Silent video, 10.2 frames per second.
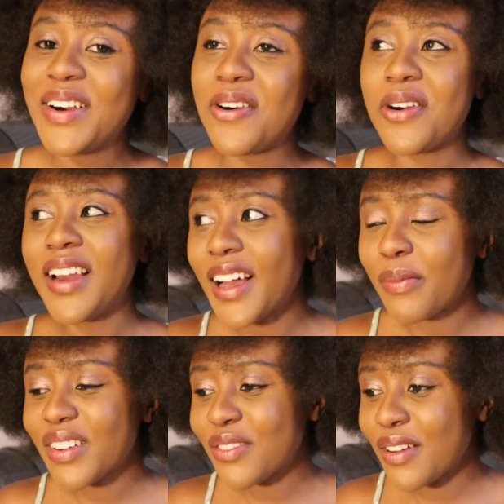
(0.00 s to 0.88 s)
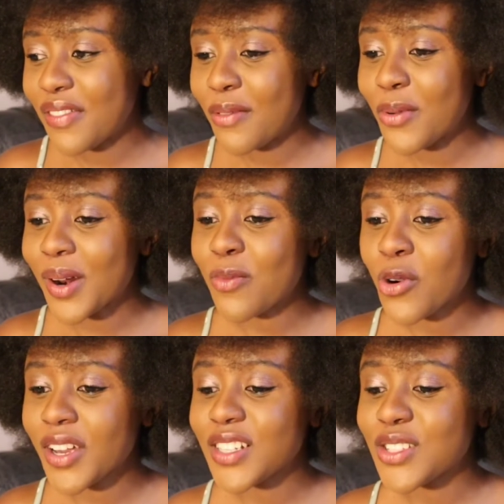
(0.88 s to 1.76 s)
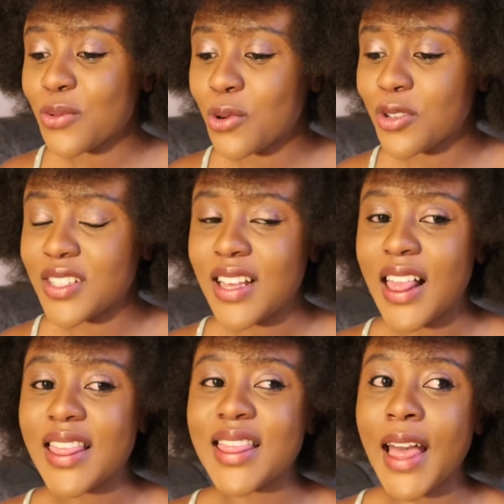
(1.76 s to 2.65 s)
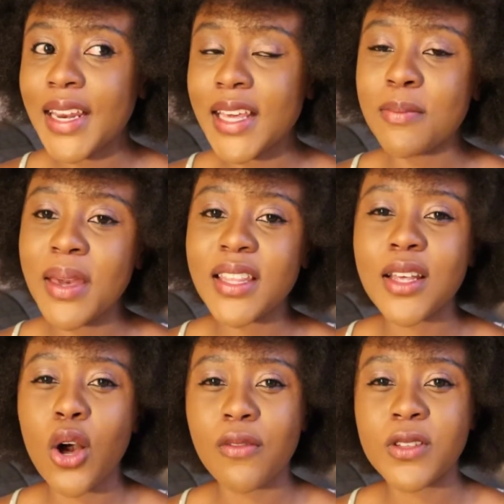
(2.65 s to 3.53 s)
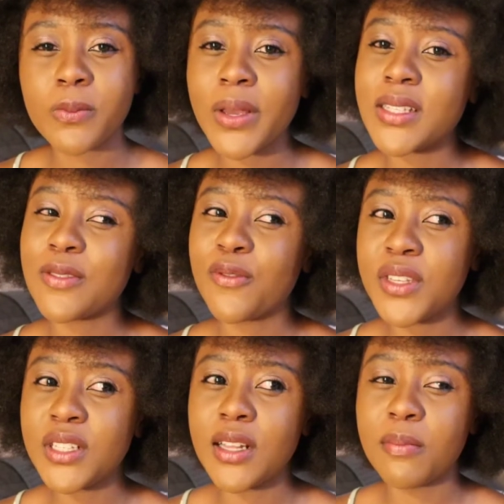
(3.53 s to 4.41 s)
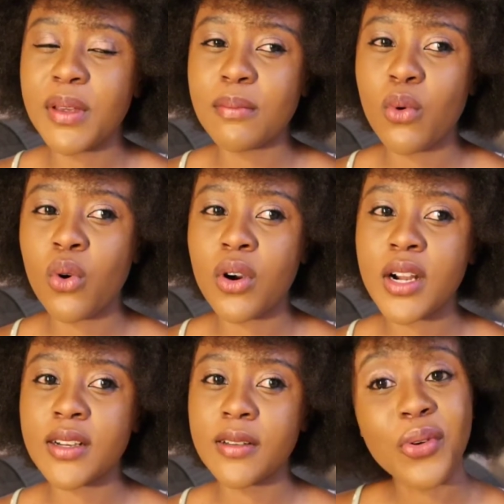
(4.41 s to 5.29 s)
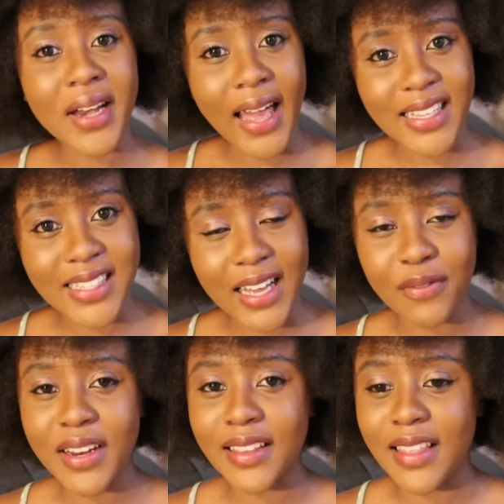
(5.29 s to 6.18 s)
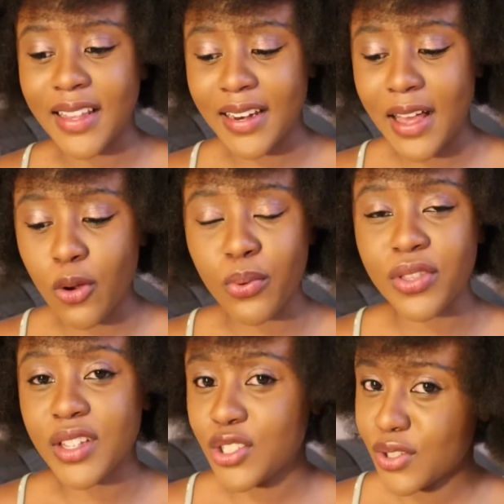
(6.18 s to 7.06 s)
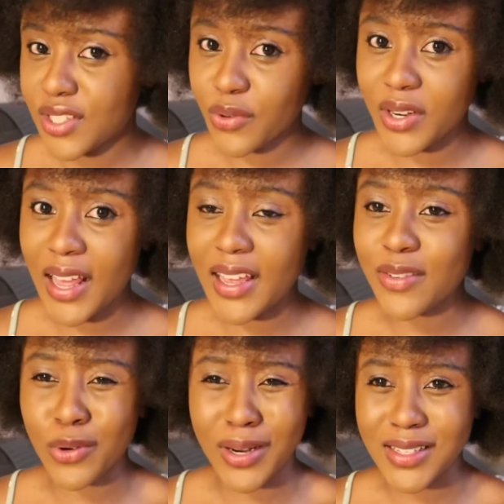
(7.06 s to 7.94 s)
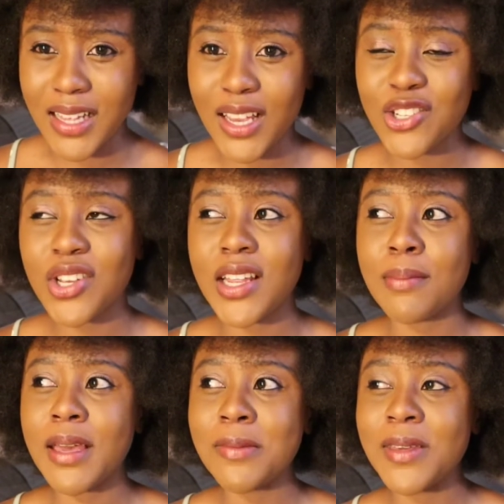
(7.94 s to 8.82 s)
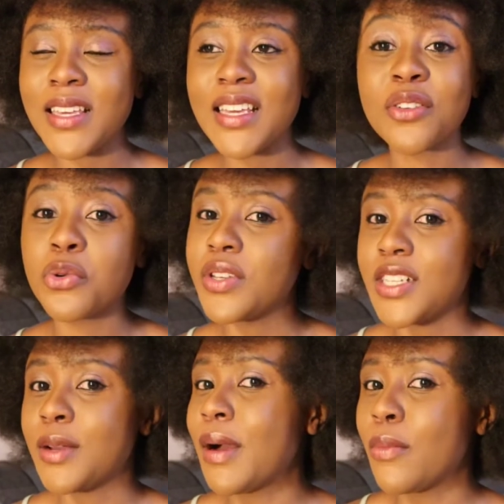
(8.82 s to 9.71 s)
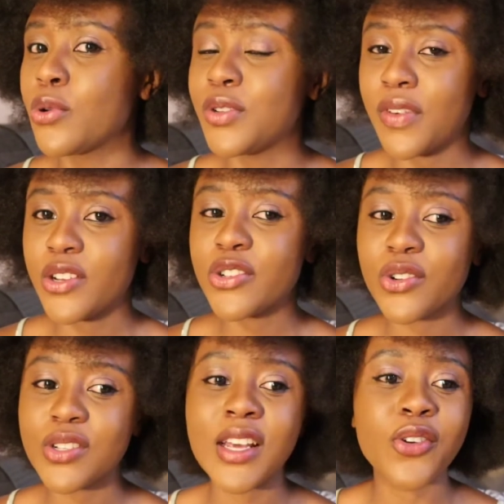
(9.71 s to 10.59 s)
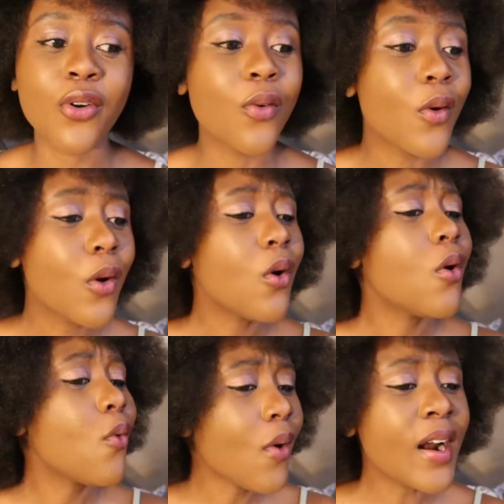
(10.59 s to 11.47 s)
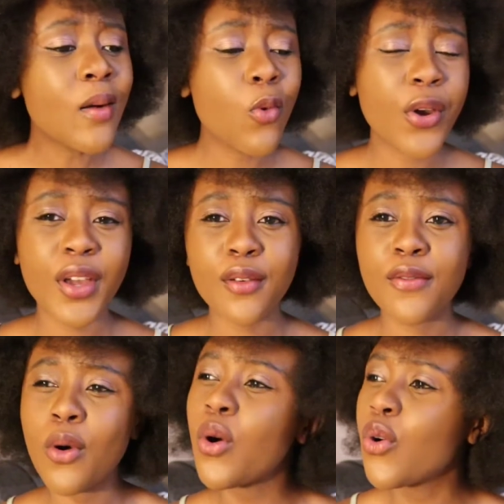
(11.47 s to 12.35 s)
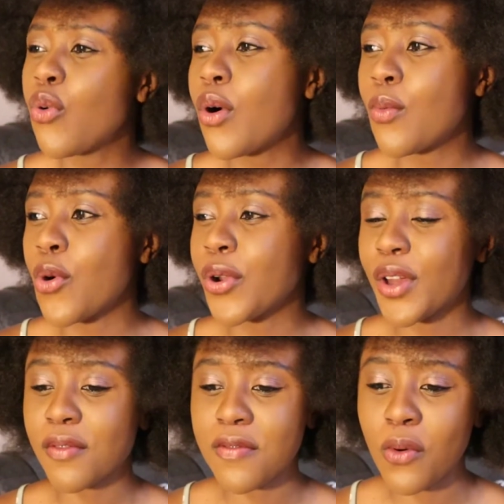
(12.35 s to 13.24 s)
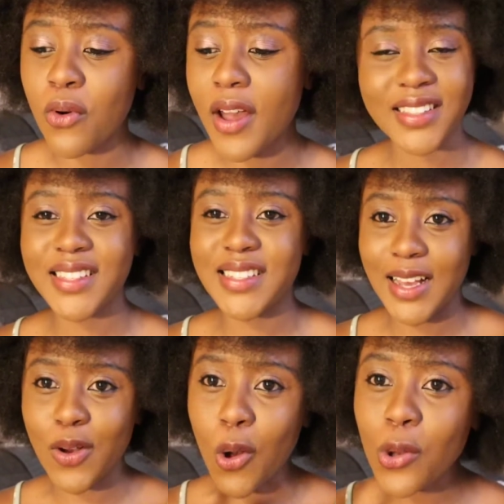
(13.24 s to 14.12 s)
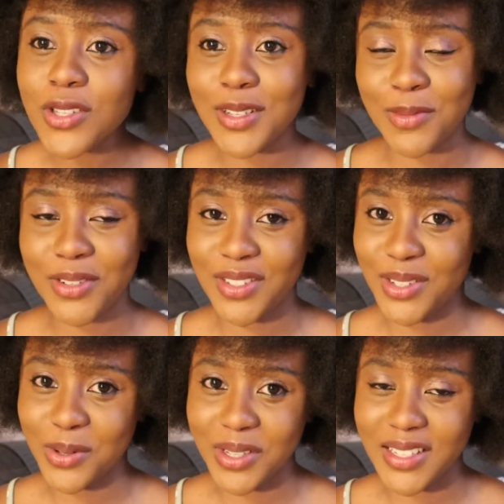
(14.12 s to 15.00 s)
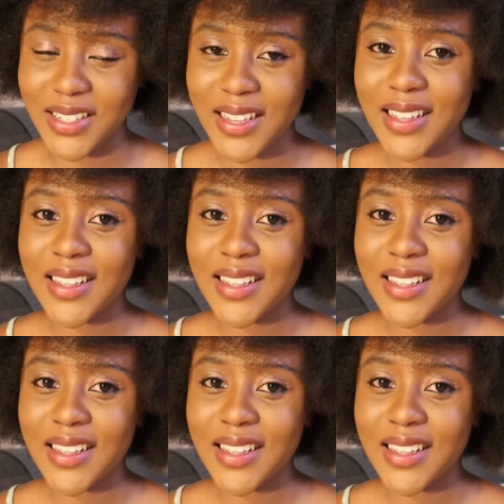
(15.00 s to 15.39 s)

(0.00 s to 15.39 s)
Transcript: or like a picture of my family, what I'm working towards, that can make the office space feel a bit more relaxing. I feel like that can help with inducing relaxation and maybe increasing my motivation, because I know what I'm working for, who I'm working for. There's like a wholesomeness to it.